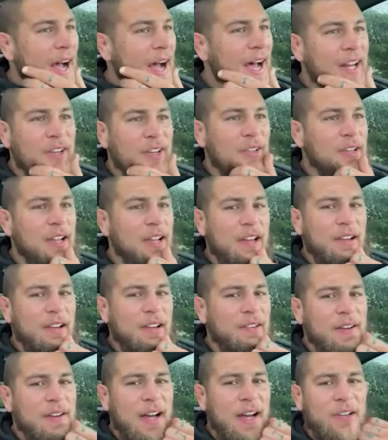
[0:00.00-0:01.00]
I don't
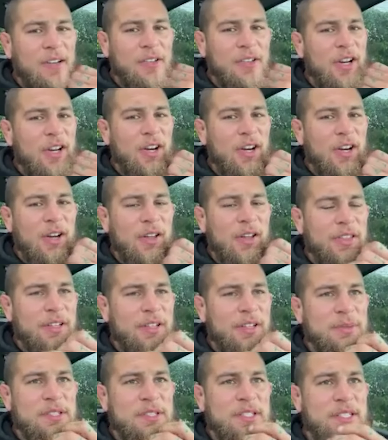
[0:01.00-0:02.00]
know. I think
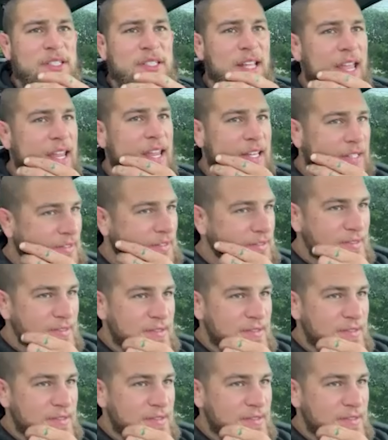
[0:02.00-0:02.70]
it was the state.